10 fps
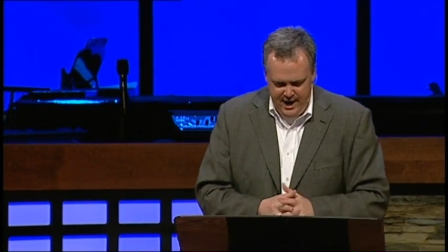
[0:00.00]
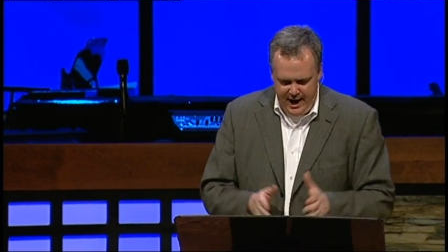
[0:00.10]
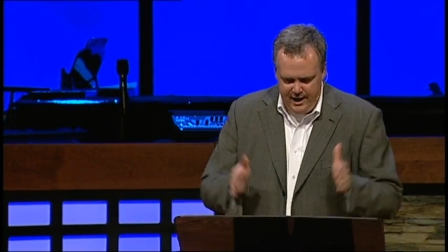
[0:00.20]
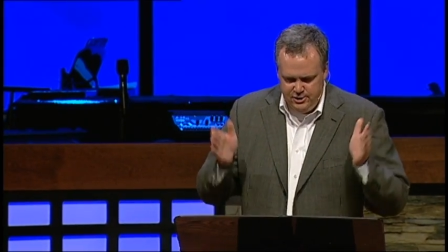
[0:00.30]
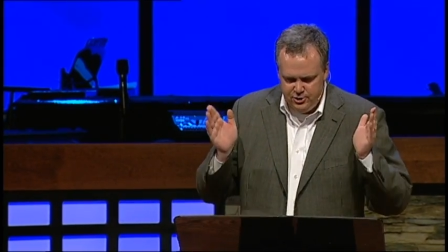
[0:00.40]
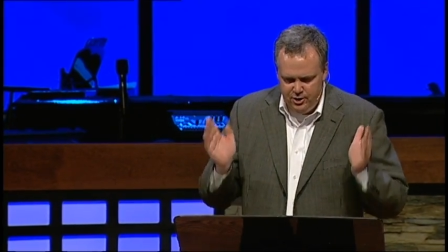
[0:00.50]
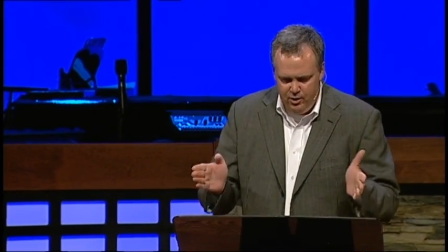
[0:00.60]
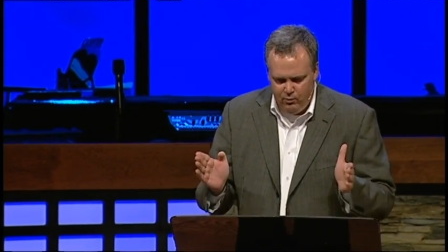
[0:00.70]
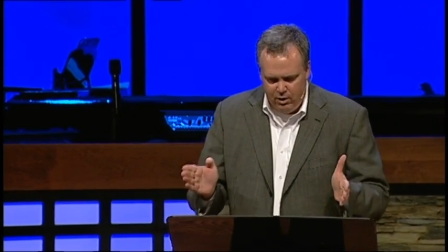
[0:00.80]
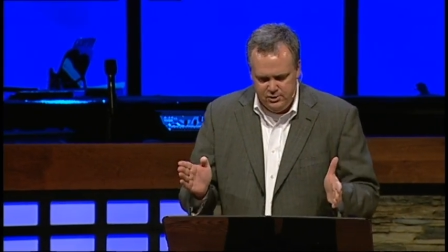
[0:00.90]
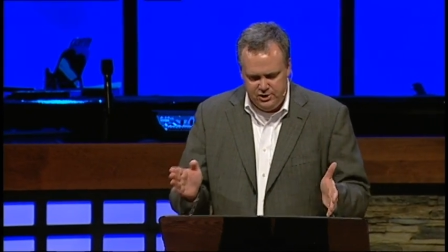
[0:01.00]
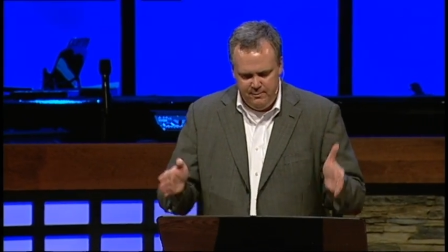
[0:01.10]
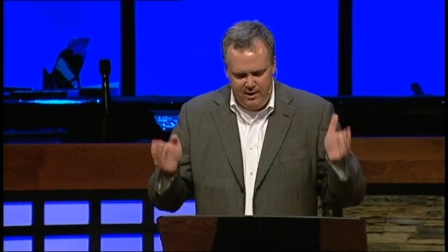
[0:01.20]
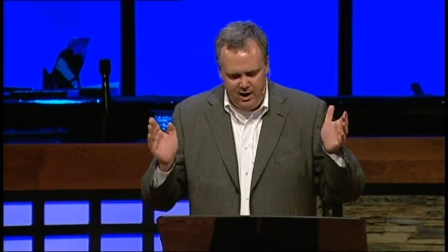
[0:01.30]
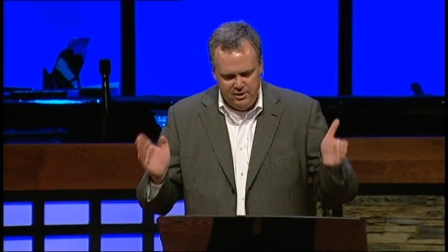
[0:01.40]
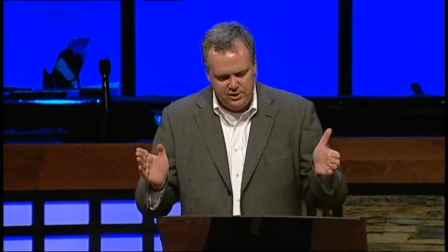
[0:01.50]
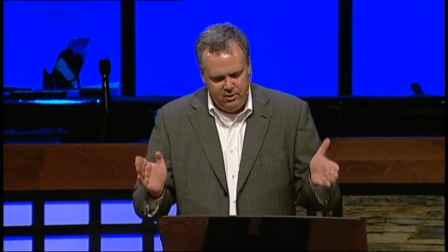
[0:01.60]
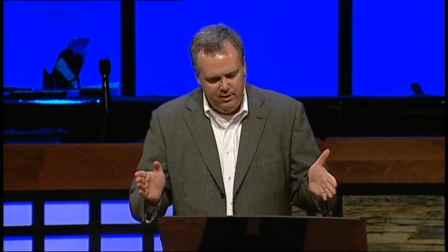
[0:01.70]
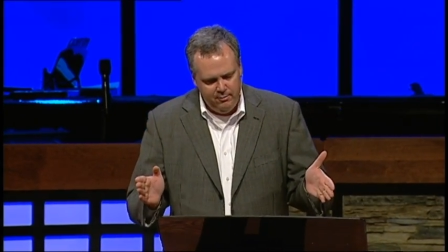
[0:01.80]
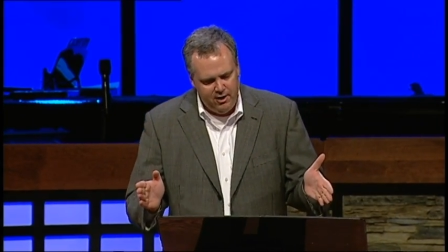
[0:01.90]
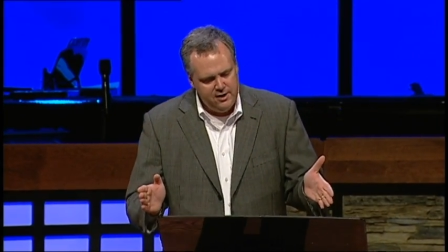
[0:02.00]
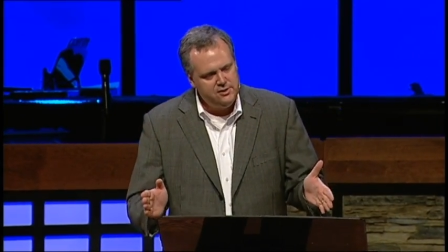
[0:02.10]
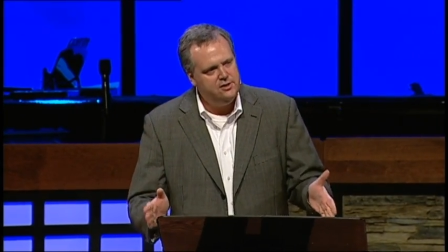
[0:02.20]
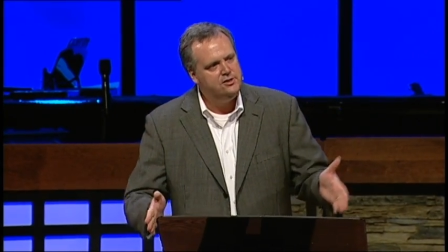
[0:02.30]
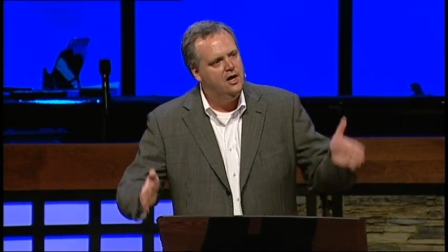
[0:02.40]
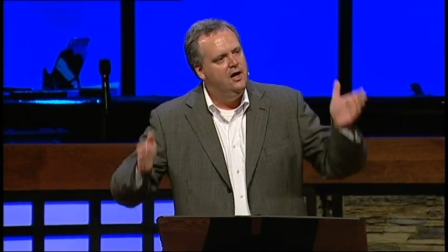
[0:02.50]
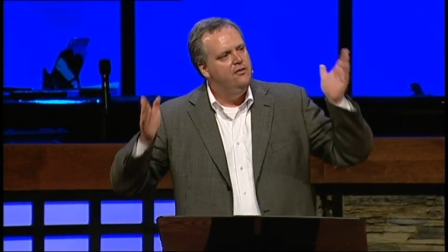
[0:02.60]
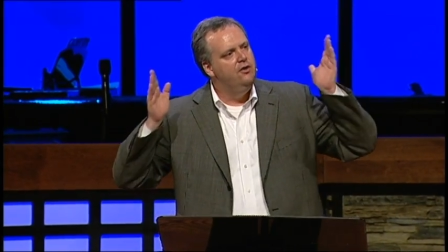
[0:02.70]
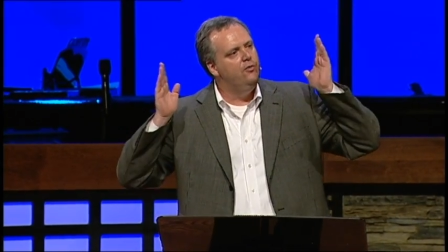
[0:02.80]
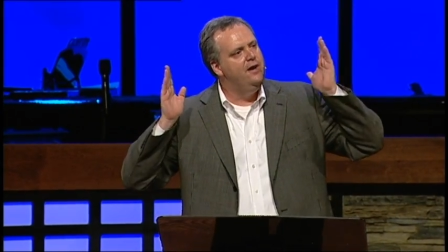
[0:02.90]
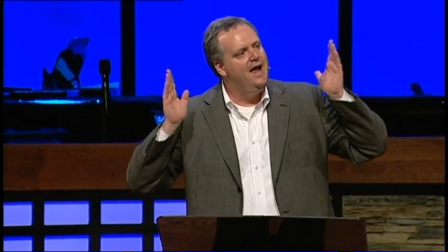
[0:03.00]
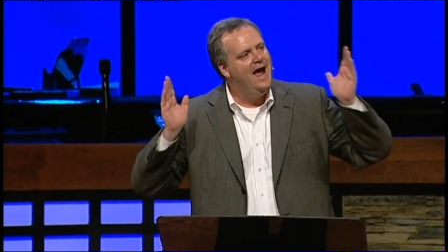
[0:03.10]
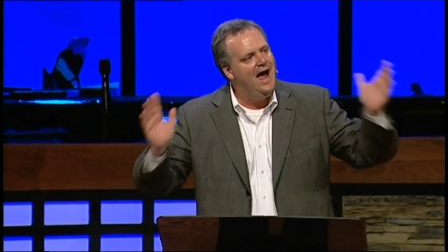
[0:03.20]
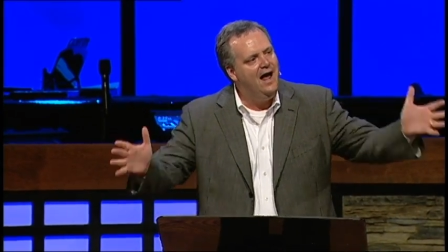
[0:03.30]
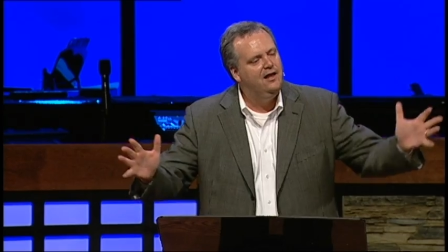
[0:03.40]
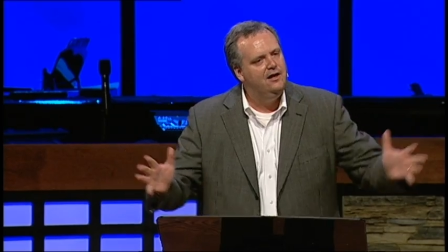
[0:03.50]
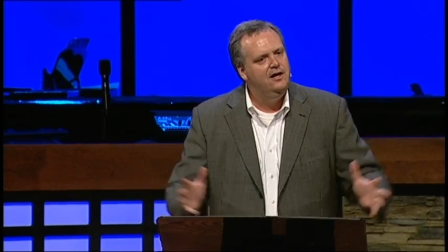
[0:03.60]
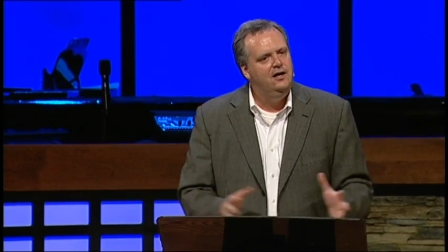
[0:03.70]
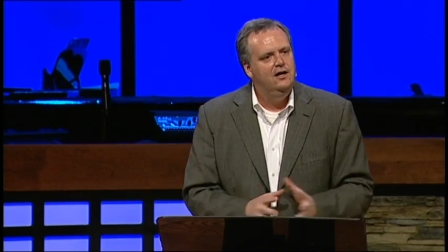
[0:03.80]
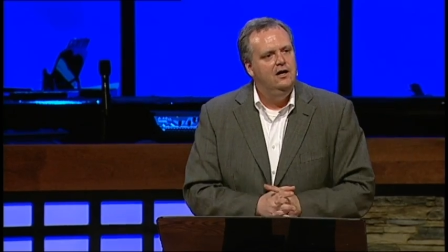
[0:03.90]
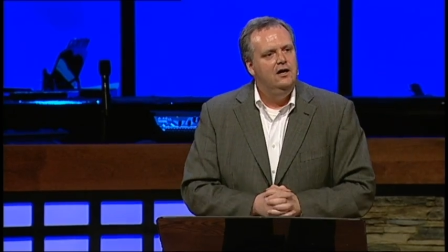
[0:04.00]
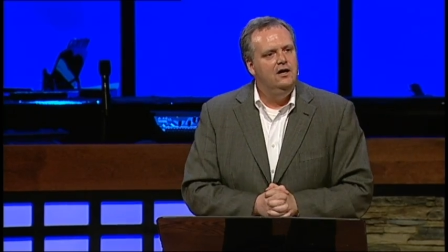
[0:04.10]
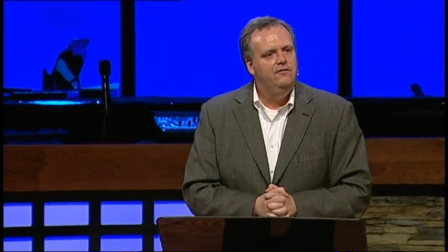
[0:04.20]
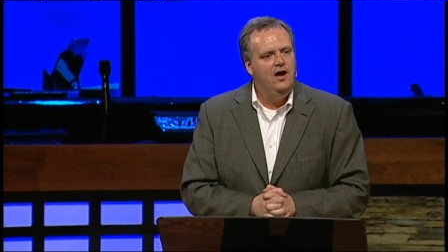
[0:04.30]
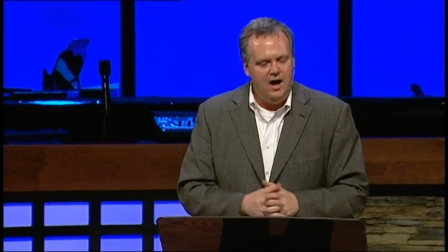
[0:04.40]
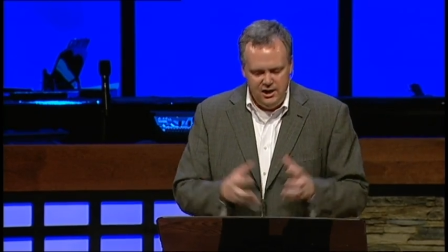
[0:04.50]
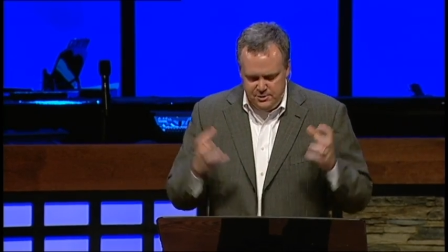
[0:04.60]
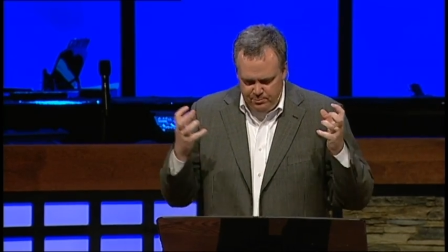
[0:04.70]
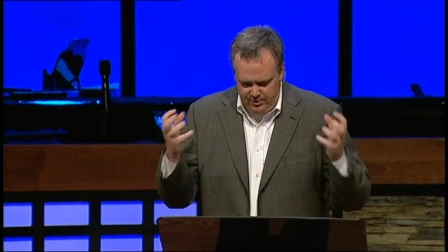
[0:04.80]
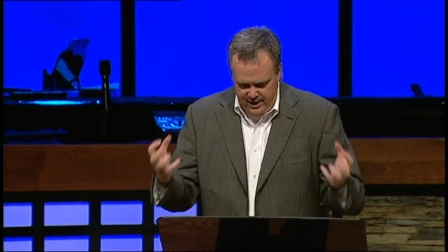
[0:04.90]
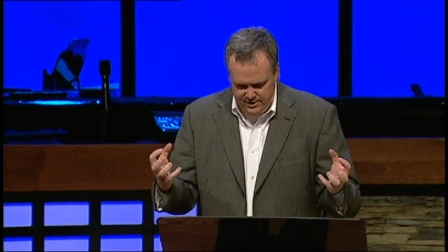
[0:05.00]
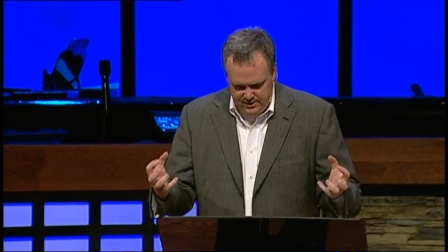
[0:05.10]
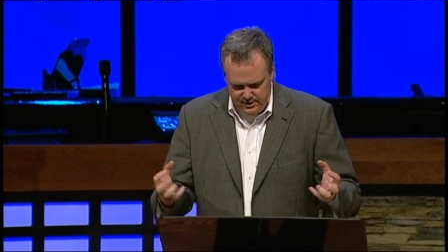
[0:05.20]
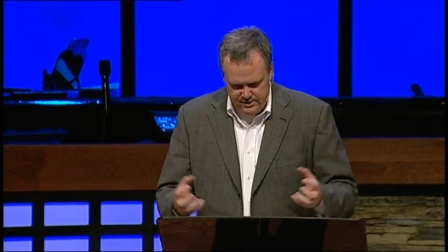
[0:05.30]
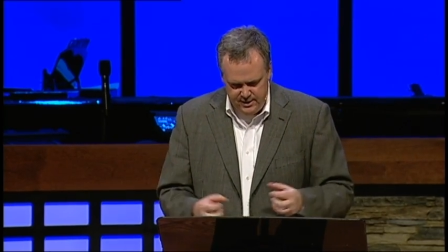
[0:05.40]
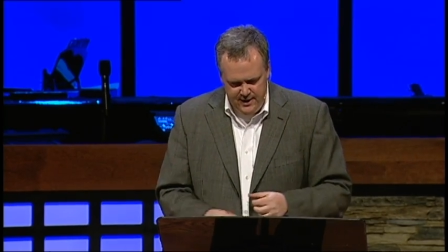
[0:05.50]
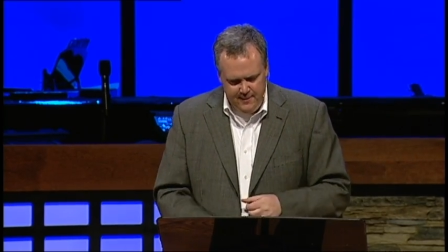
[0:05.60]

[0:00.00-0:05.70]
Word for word: and true worship also embraces the reality of God's presence.